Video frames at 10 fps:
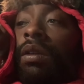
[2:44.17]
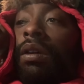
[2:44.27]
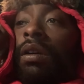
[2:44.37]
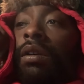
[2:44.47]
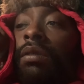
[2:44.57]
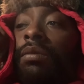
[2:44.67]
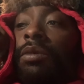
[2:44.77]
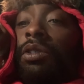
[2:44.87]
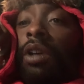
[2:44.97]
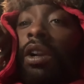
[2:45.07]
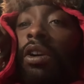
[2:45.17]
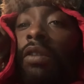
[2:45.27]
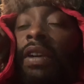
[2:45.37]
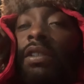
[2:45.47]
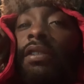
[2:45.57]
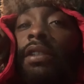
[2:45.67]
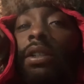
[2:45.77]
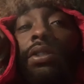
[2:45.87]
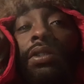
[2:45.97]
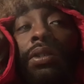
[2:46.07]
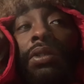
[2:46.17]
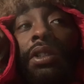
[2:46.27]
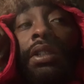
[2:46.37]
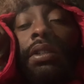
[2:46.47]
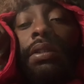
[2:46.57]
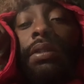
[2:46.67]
Um, started off as a sales associate.